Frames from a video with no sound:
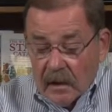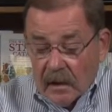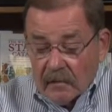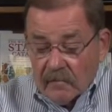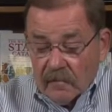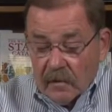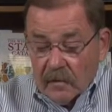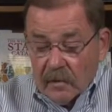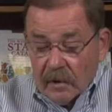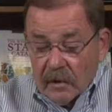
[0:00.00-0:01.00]
and
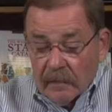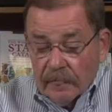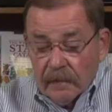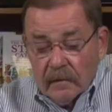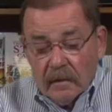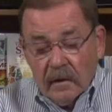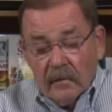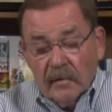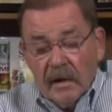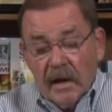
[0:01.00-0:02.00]
so
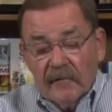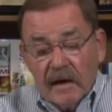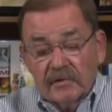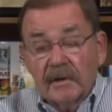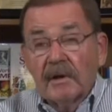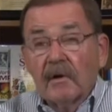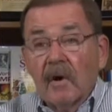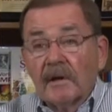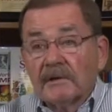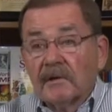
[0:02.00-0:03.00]
we have actually here
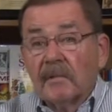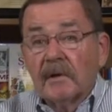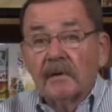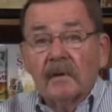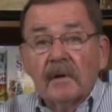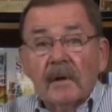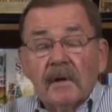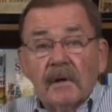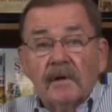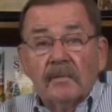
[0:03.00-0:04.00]
on exhibit in
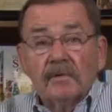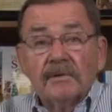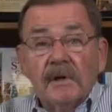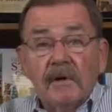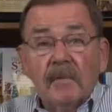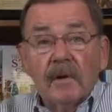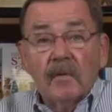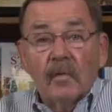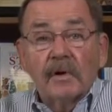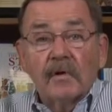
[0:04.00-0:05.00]
the museum
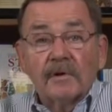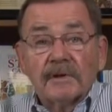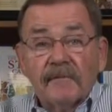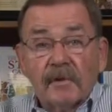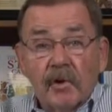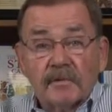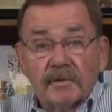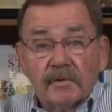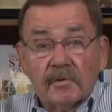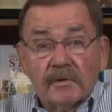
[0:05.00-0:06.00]
one of those envelopes,
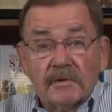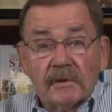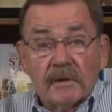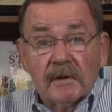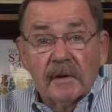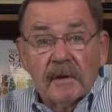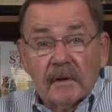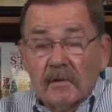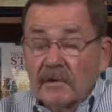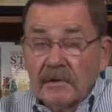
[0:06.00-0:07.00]
as you can see.
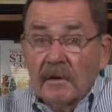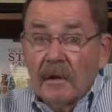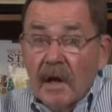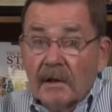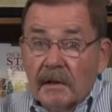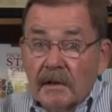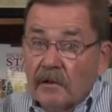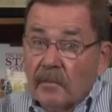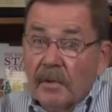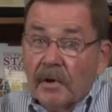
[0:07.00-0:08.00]
It looks a little ugly, a
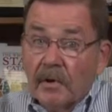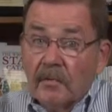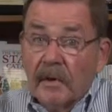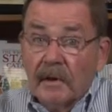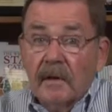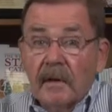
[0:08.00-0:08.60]
little burned, but